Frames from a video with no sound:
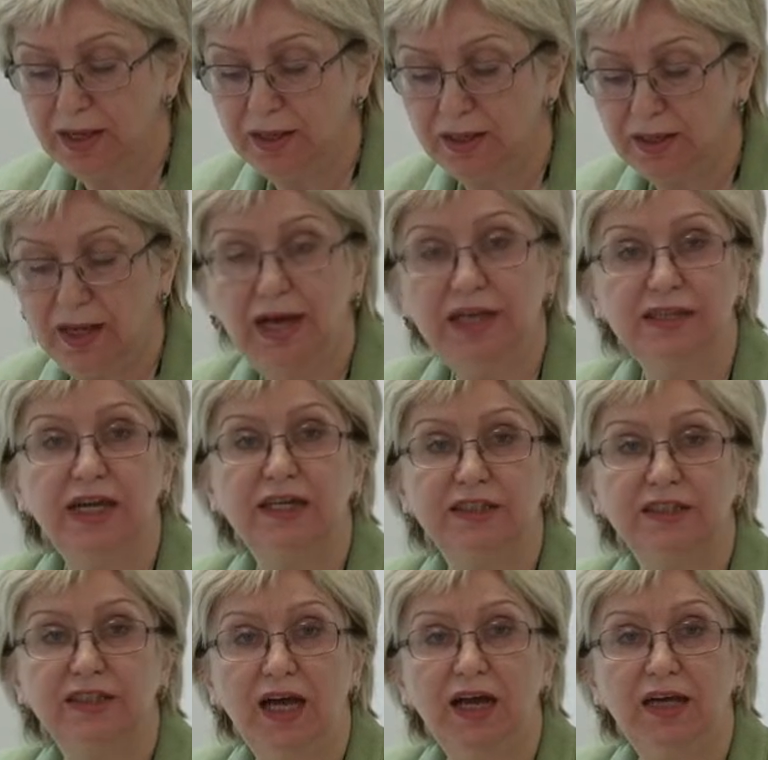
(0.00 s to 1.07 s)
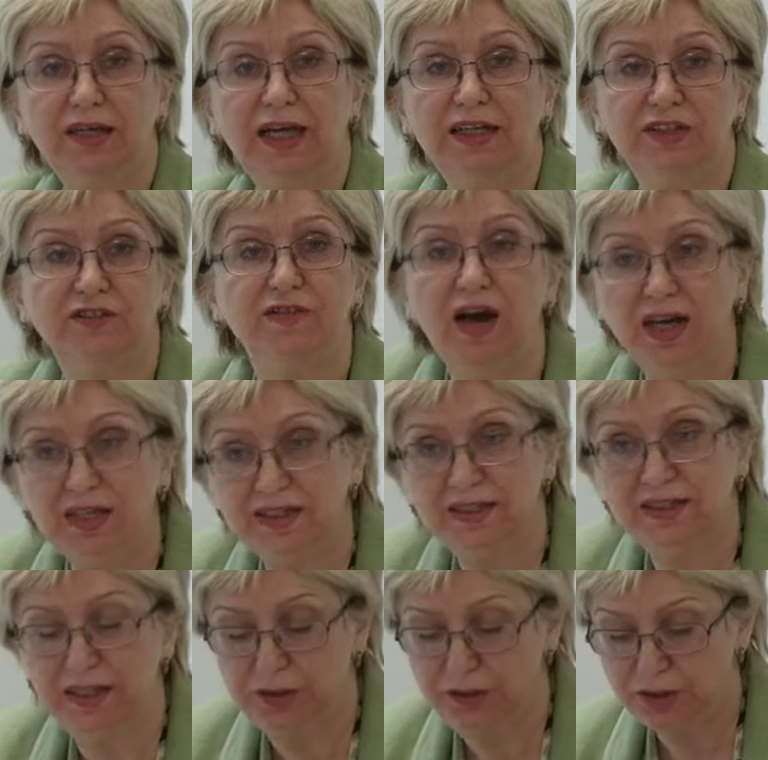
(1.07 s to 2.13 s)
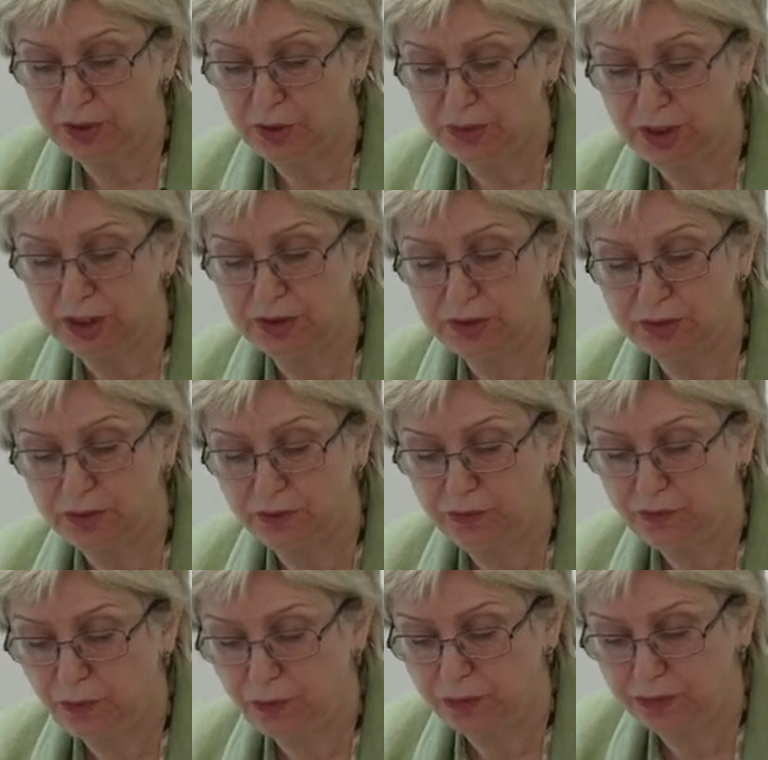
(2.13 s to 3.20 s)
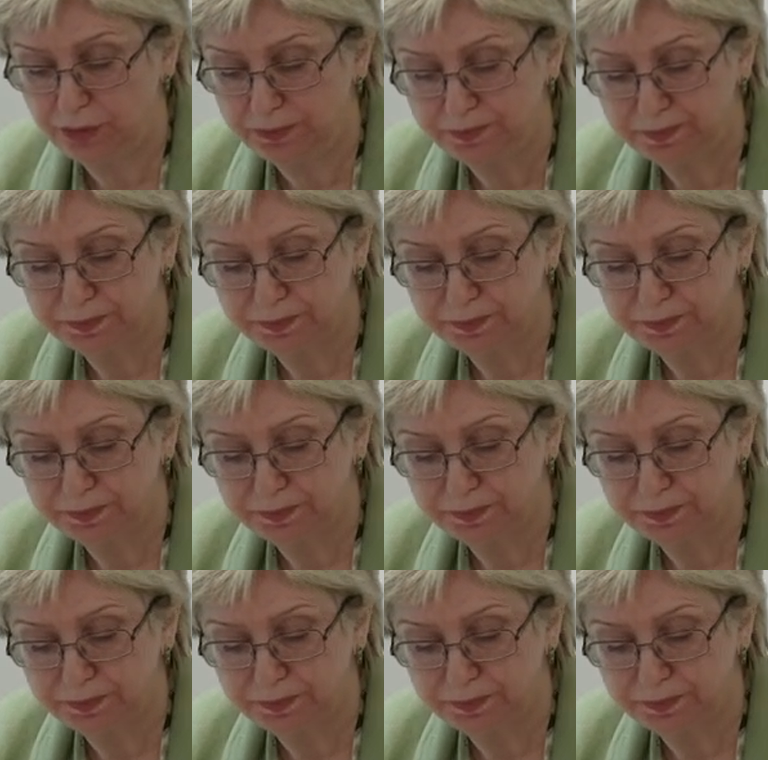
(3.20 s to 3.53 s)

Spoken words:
advise, and so on and so forth.